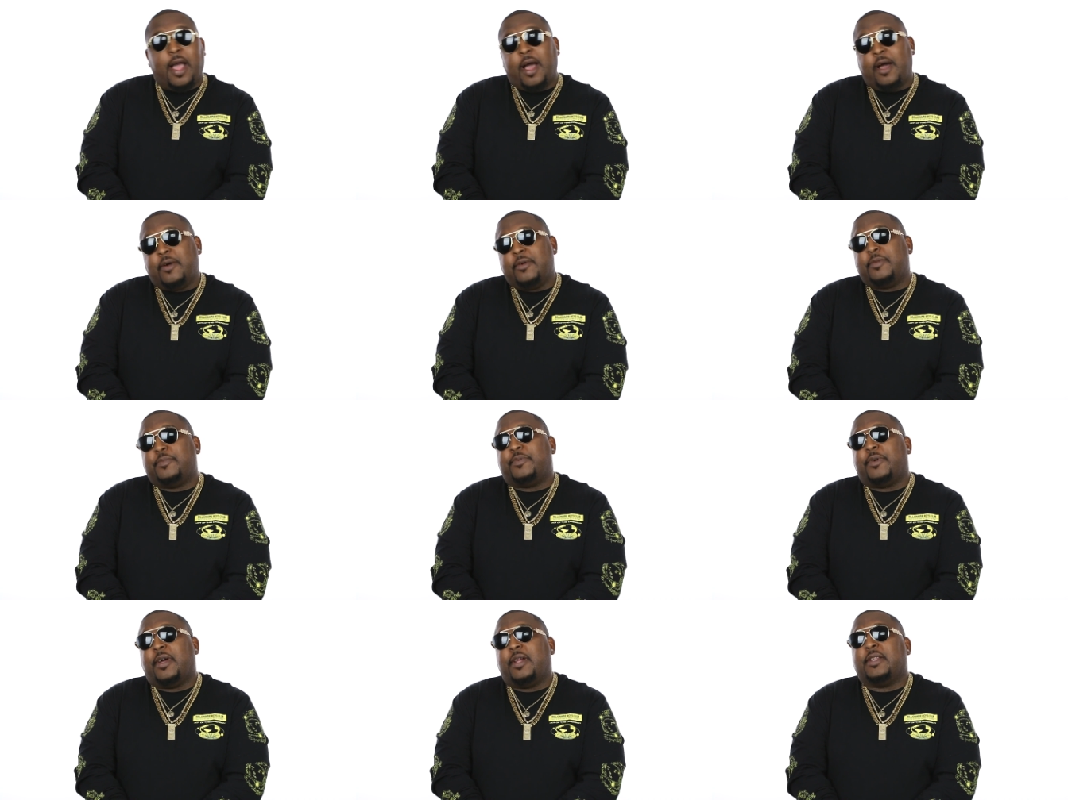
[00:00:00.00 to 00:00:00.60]
I
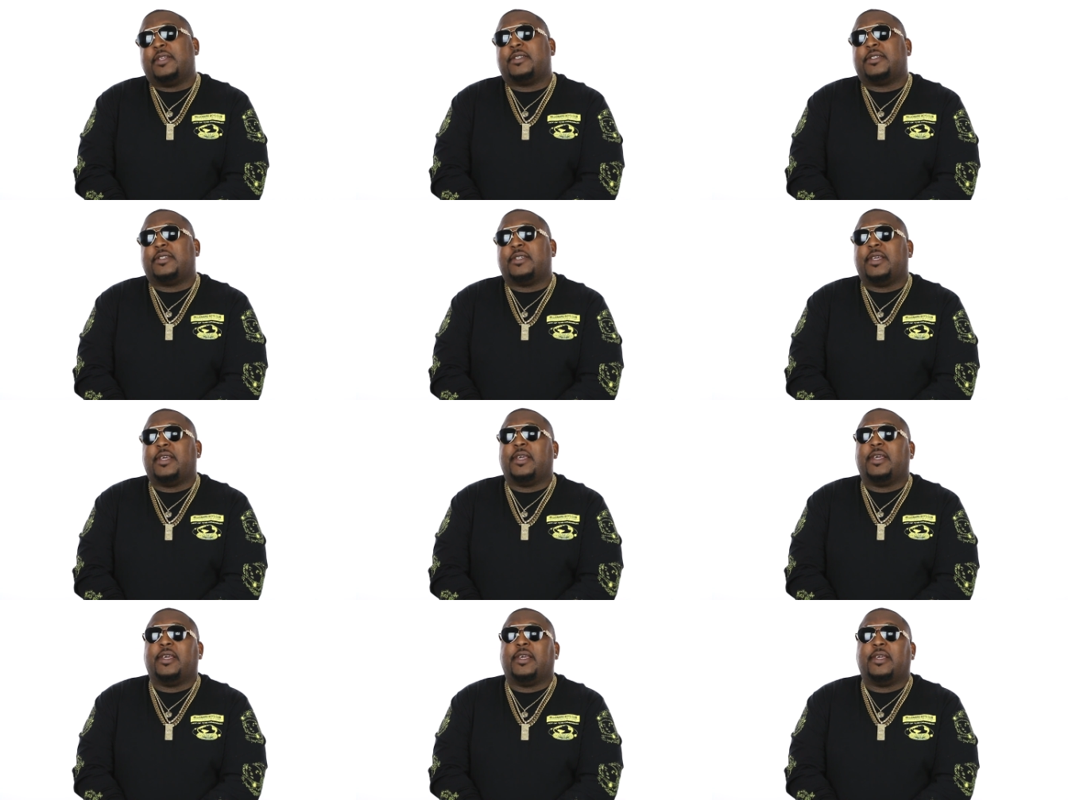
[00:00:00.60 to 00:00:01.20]
would probably
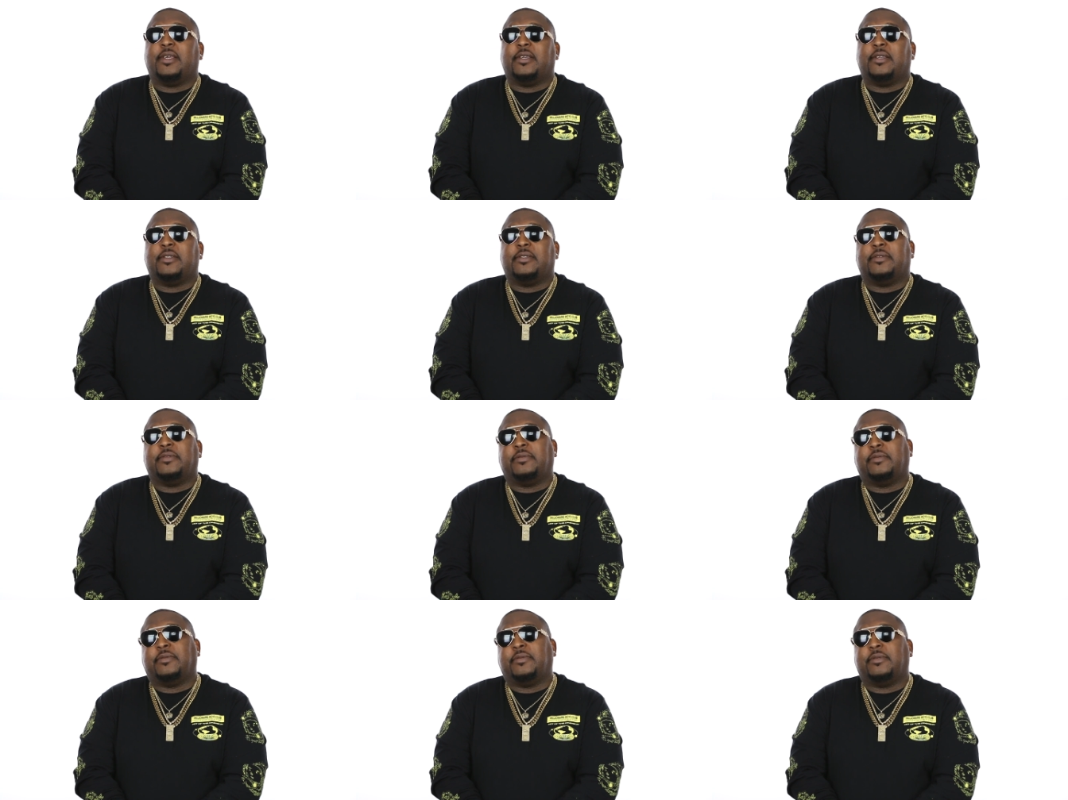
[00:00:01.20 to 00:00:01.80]
say
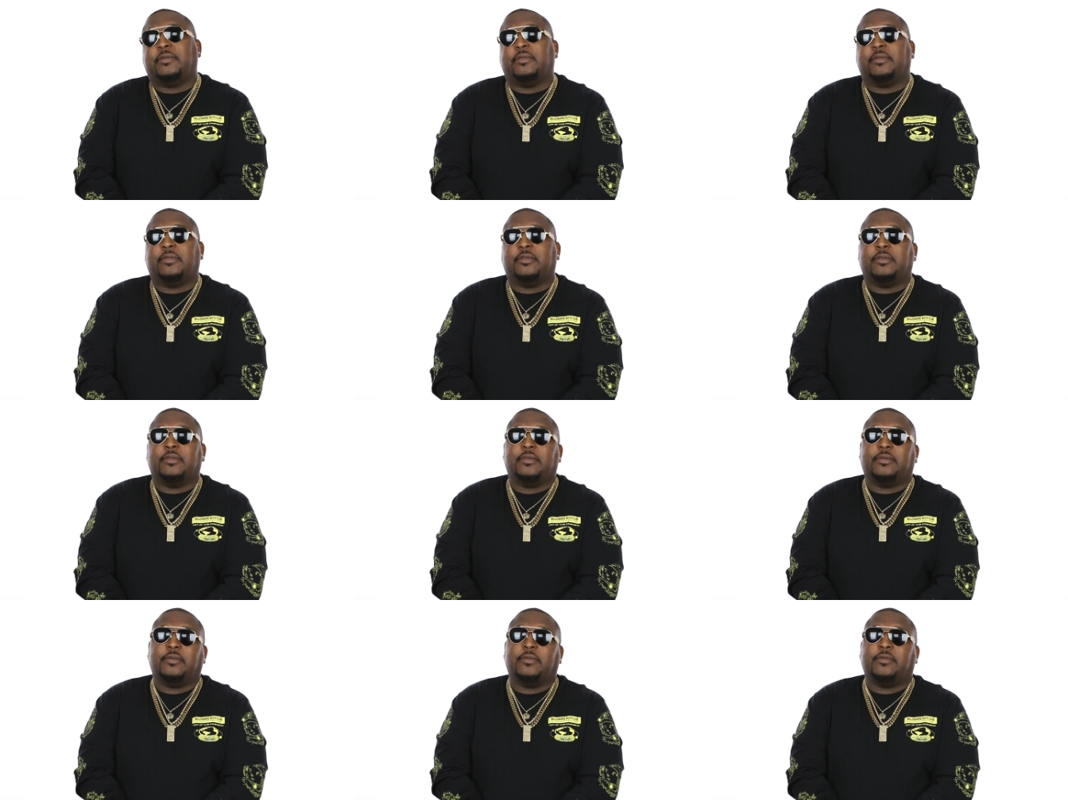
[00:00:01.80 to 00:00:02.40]

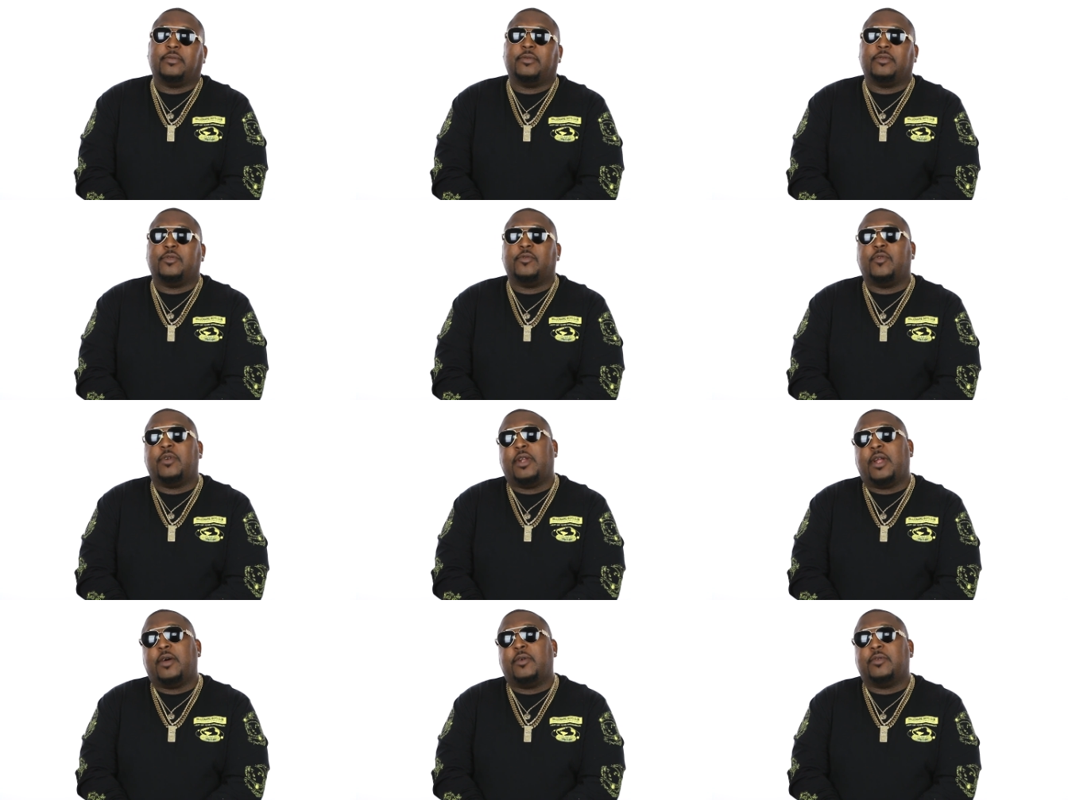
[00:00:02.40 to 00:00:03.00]

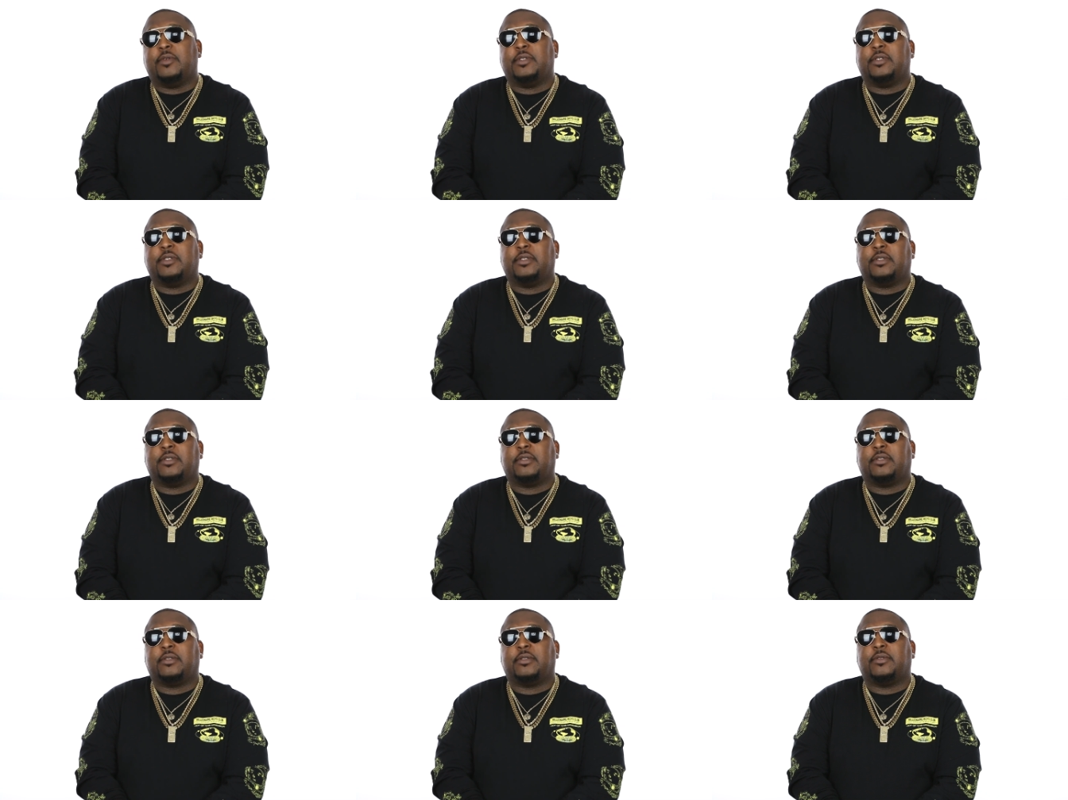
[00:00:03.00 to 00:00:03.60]
when I
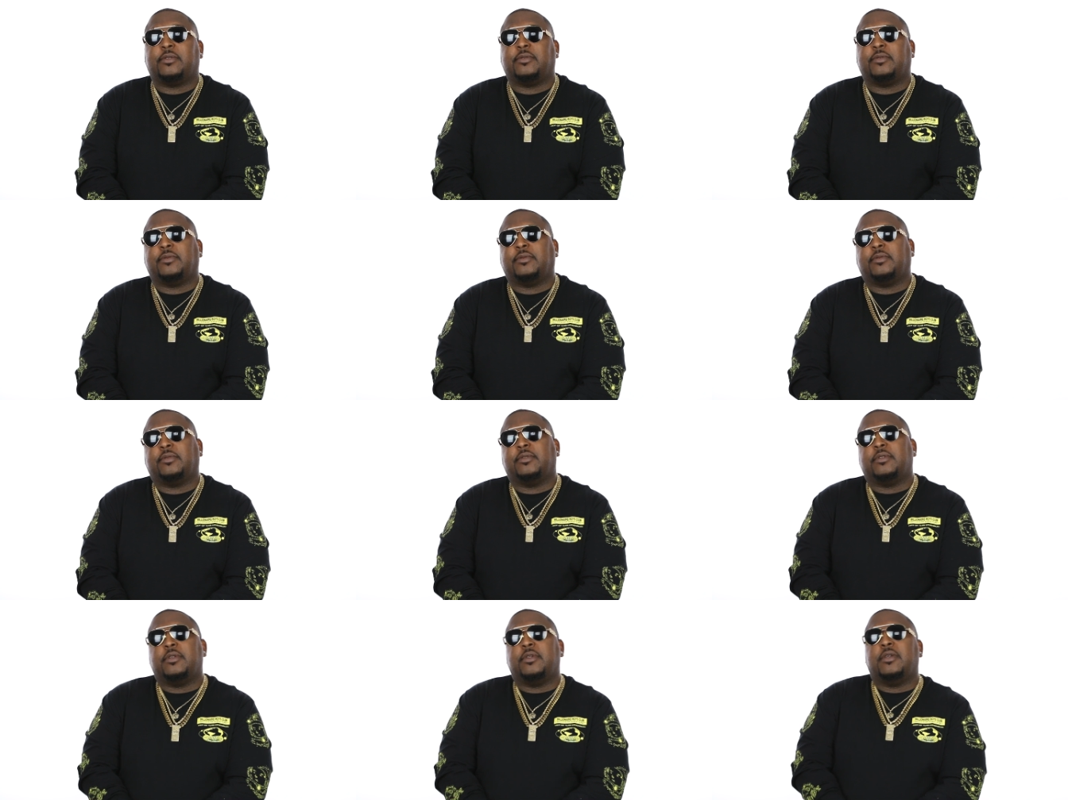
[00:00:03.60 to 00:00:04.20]
was
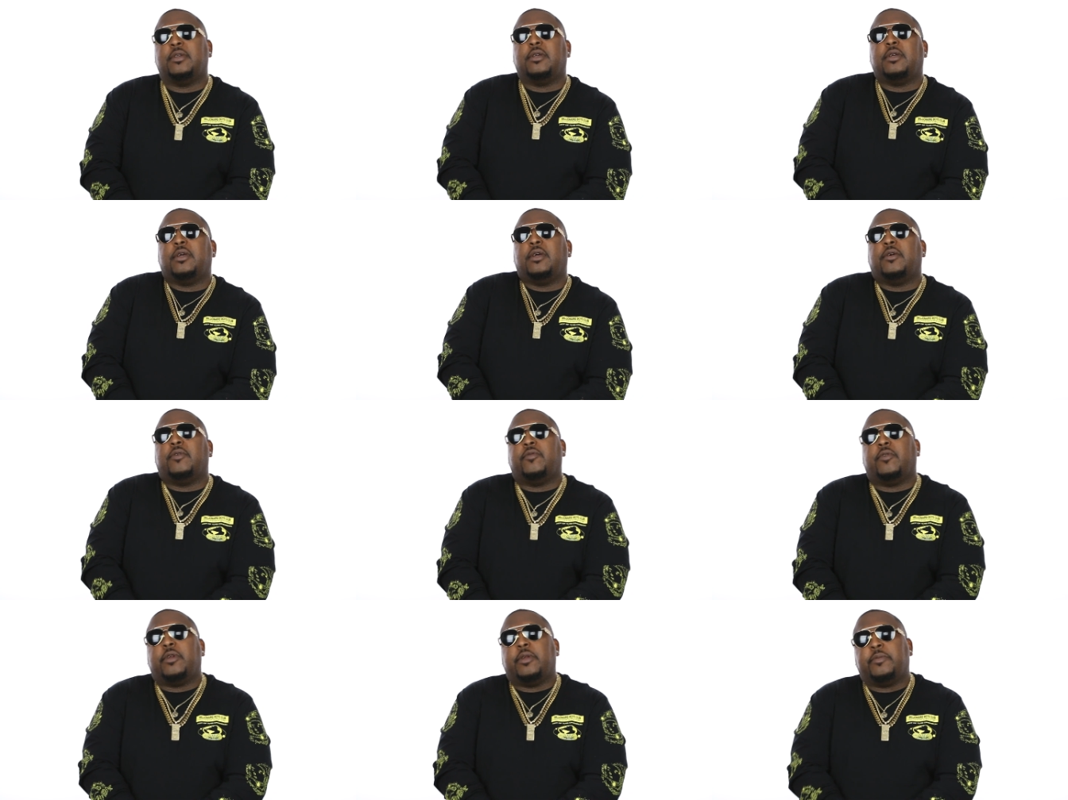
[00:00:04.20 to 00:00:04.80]

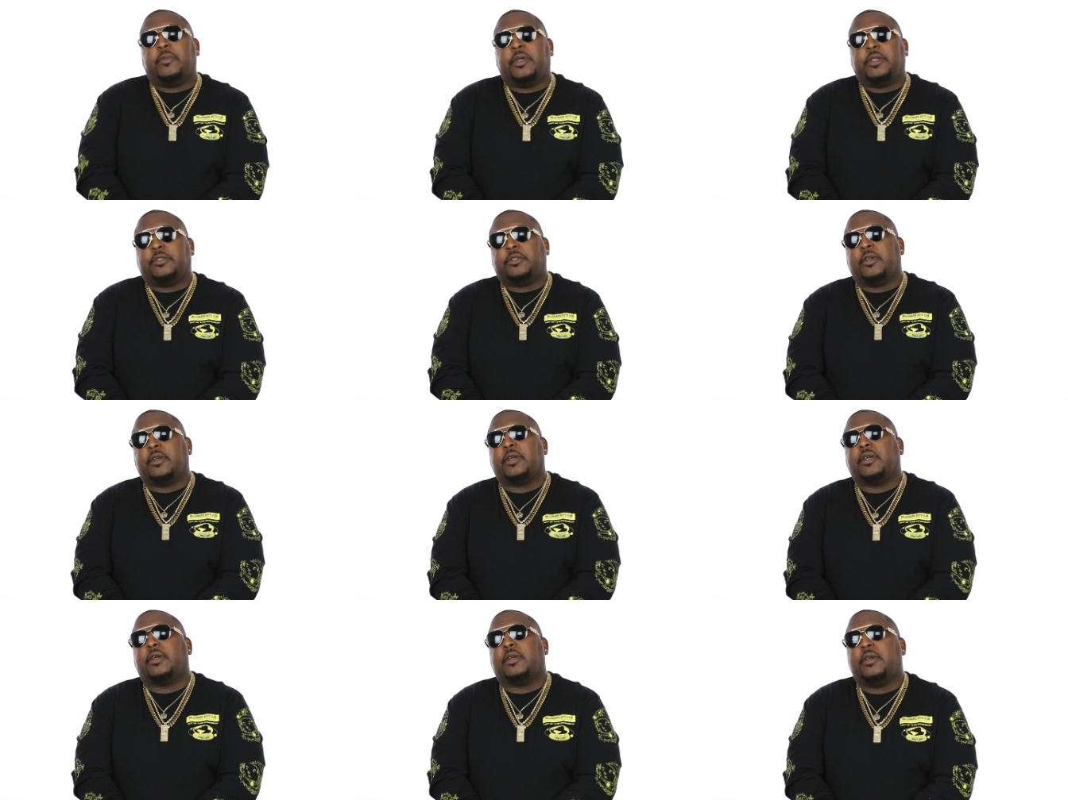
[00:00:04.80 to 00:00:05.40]
running my
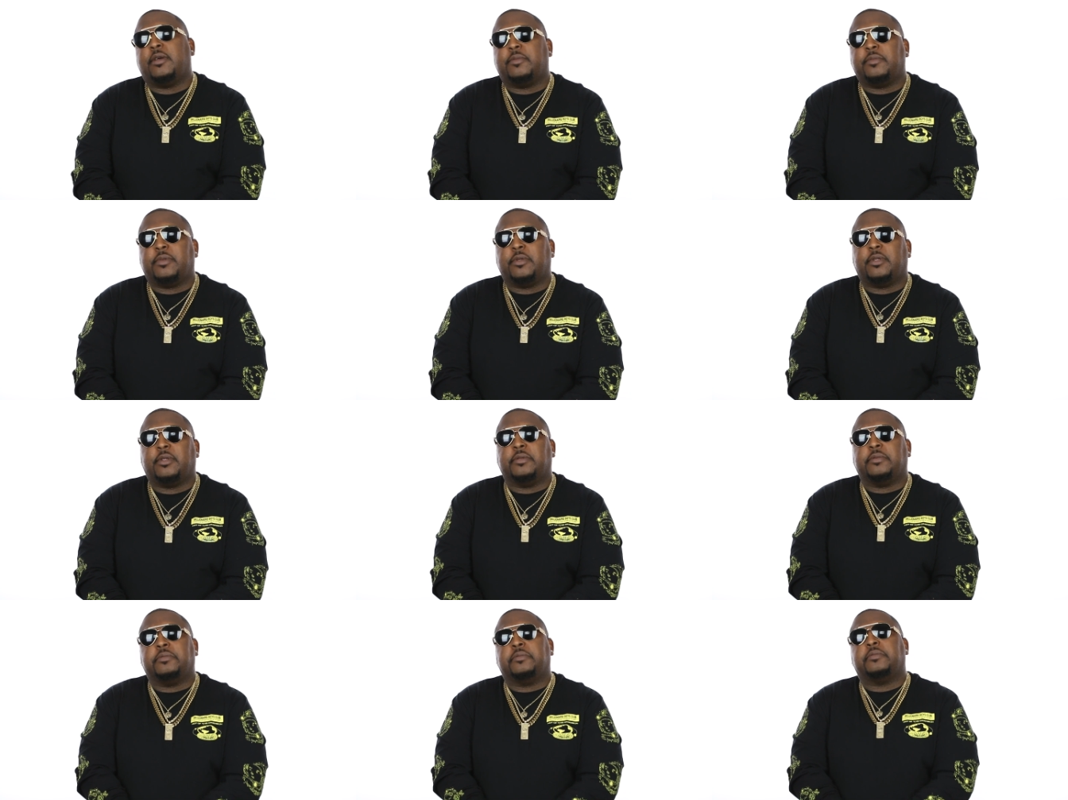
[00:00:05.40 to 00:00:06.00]
trucking
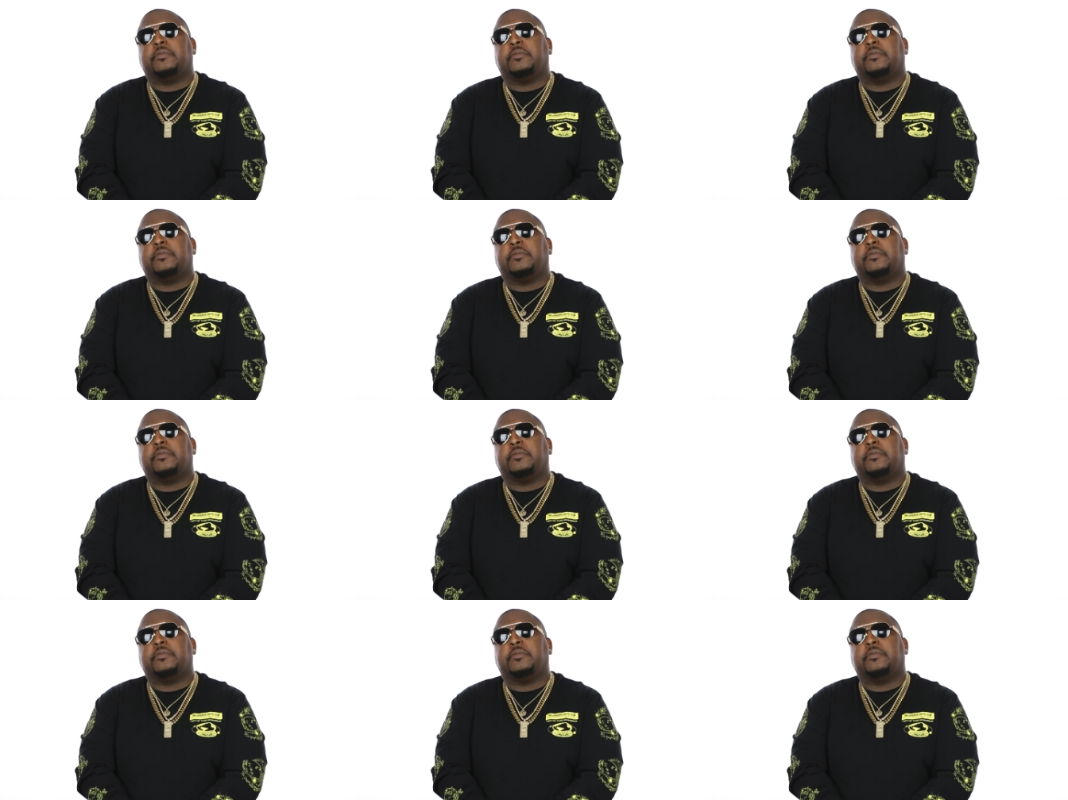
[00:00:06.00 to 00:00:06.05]
company.